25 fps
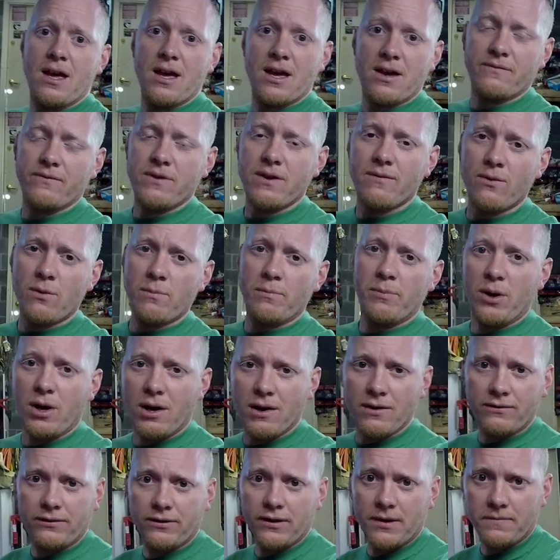Have you ever
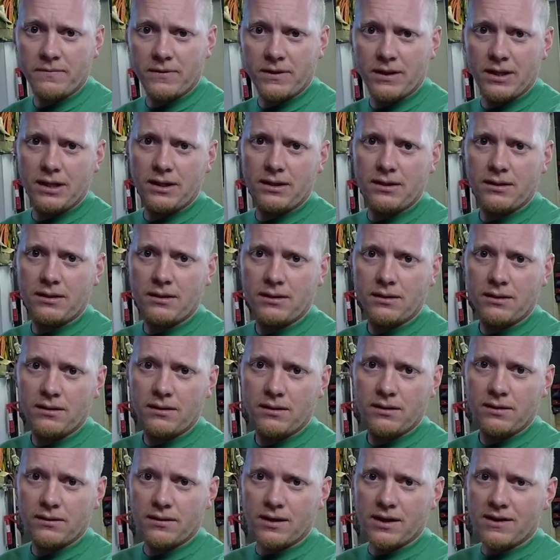bought something,
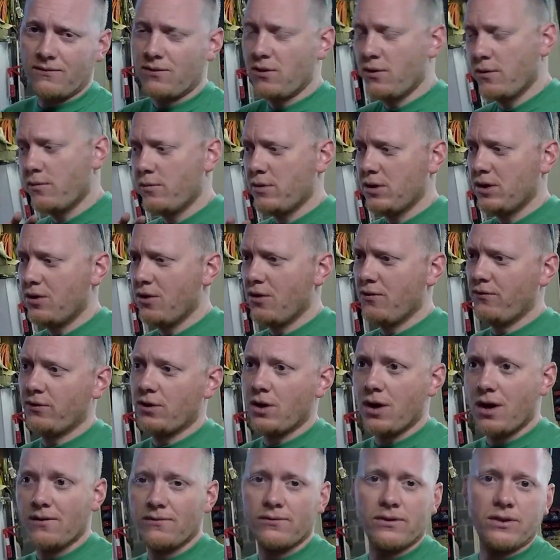like have you ever been goofing
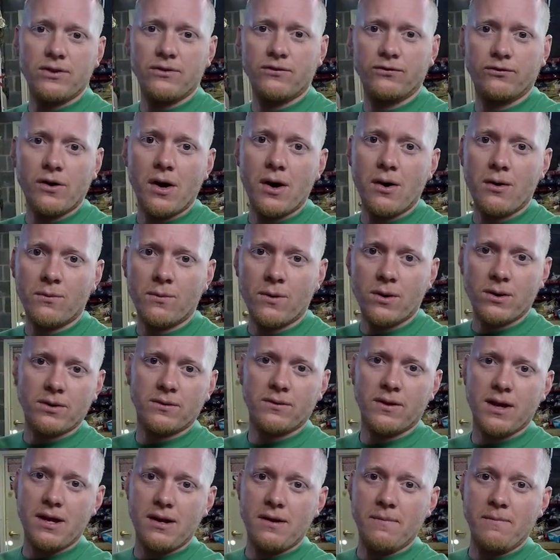off on your phone while you're
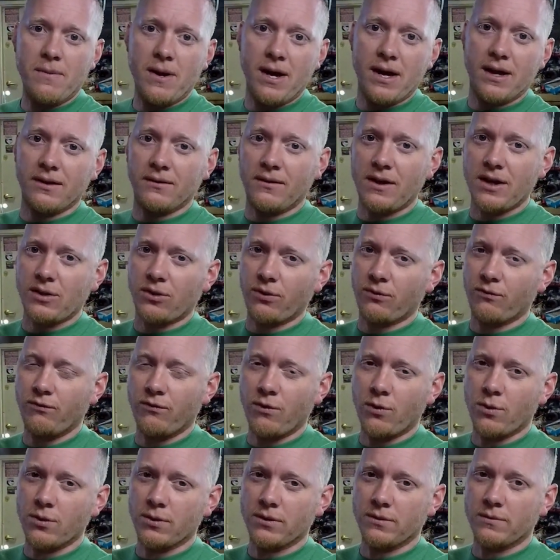laying in bed at like
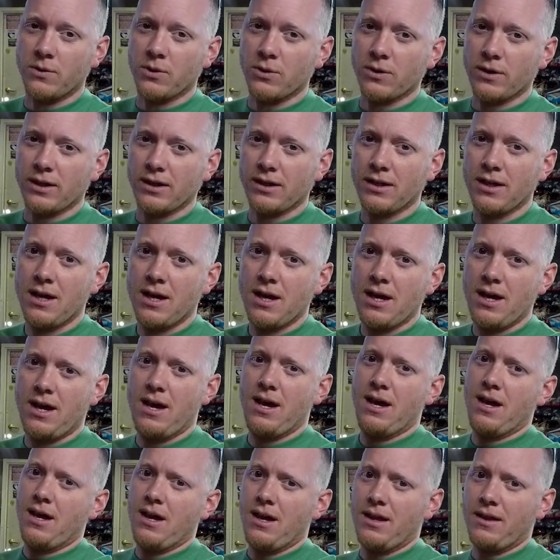4 in the morning,
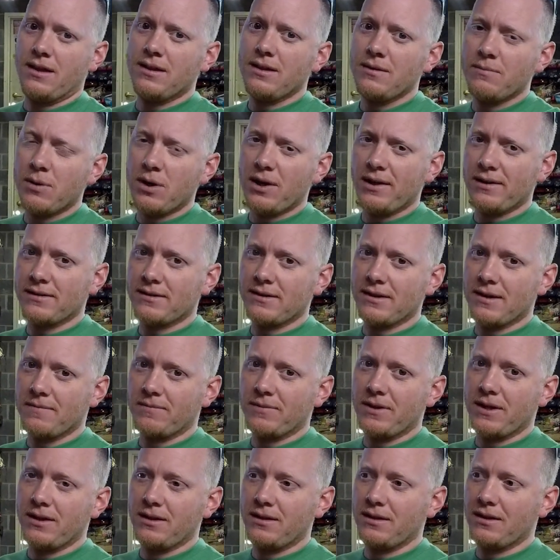then you bought
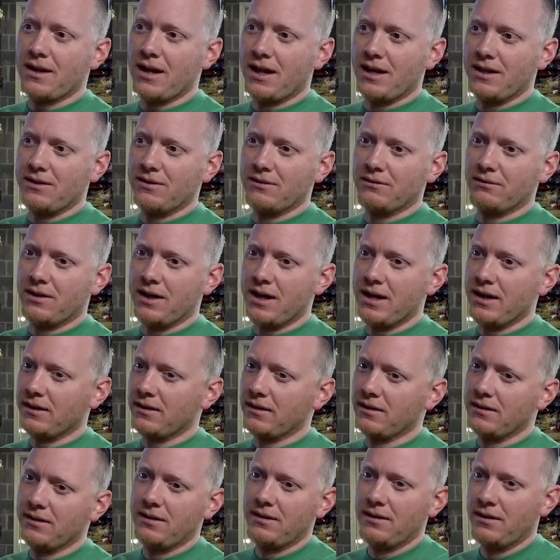something and you're like,
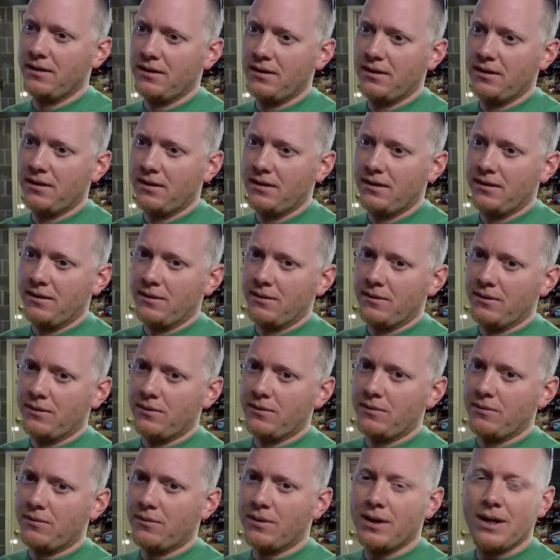
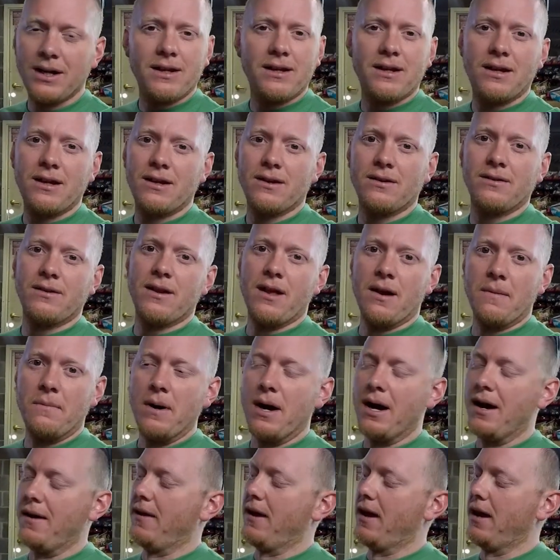why in the hell did I
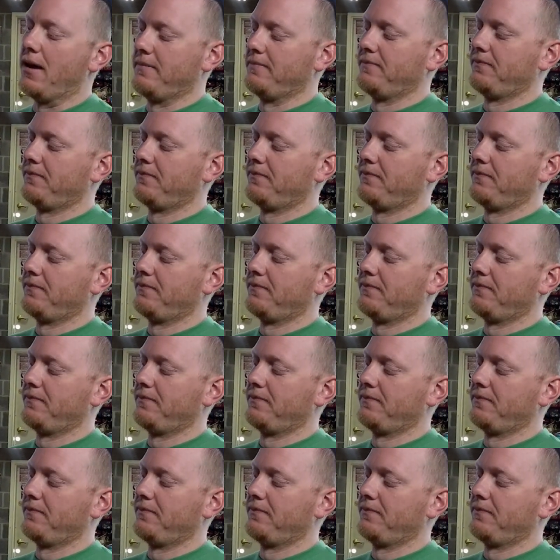buy that?